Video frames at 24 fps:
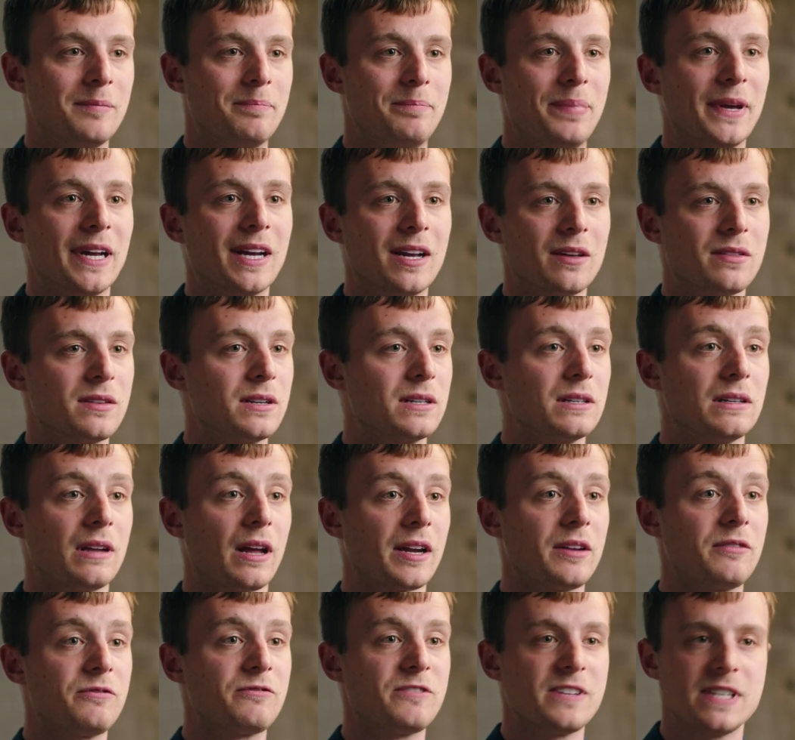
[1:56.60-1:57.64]
bigger than
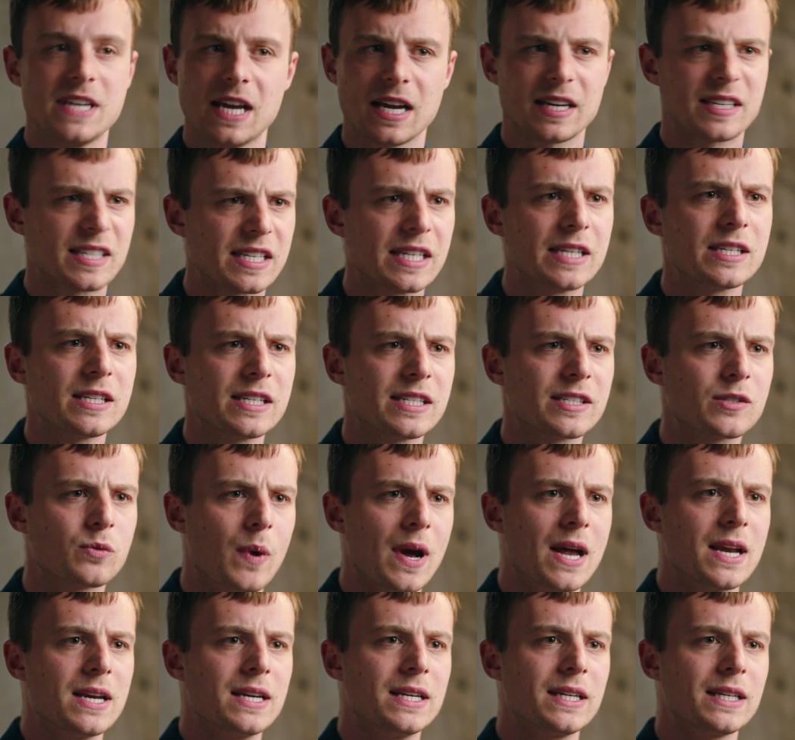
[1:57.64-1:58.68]
life, yes, it's
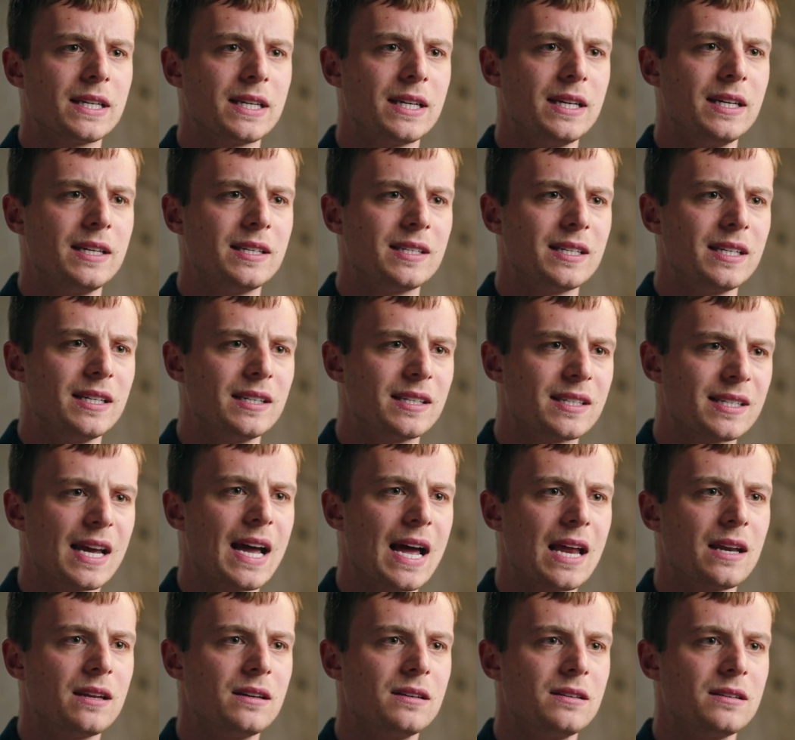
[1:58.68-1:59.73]
when he sees
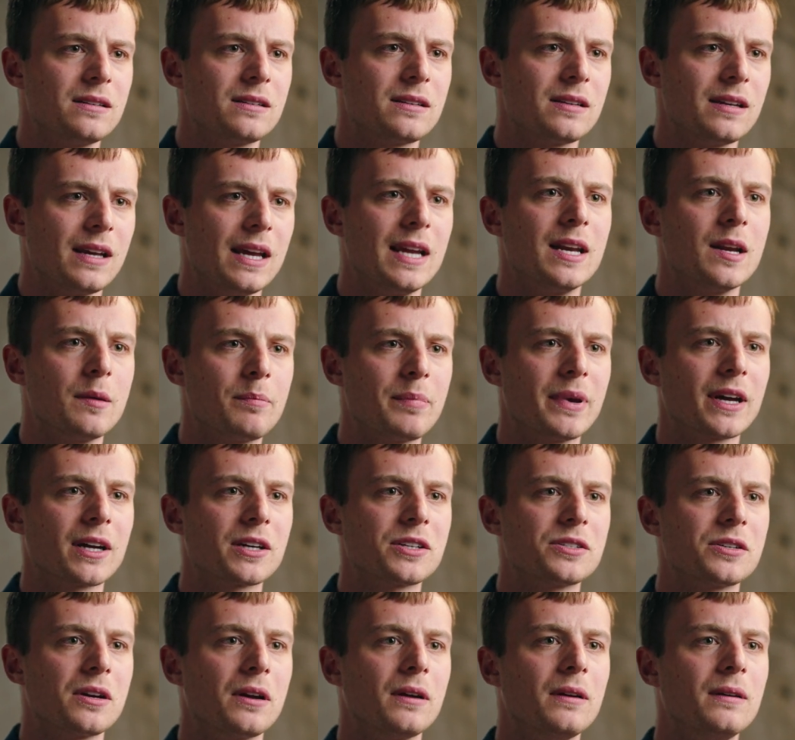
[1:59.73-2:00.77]
talent in a
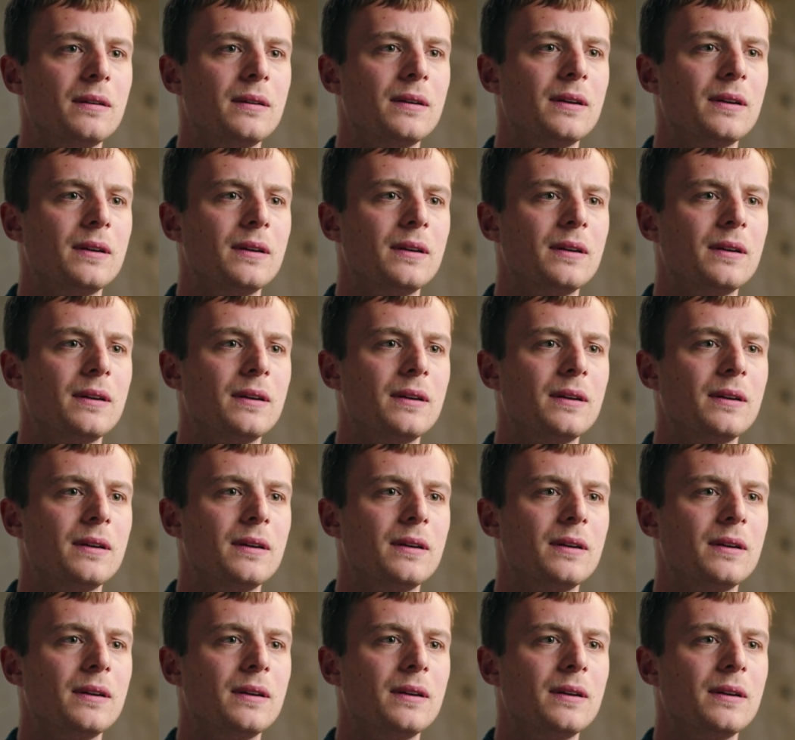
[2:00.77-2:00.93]
picture.